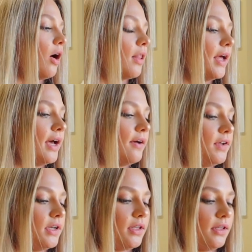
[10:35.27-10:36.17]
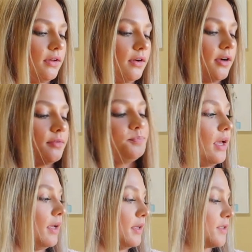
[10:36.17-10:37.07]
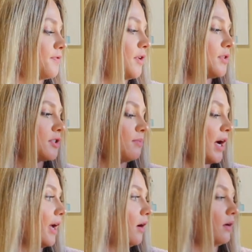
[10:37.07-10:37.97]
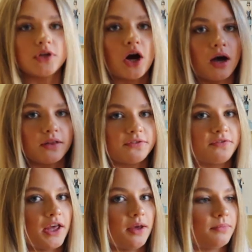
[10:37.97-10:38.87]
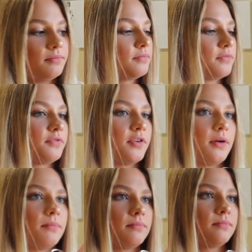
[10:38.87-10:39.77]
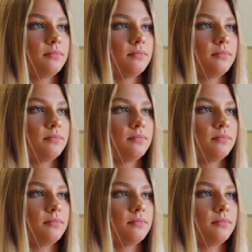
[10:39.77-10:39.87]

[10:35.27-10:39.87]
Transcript: All I have in here is first my Hall of Fame from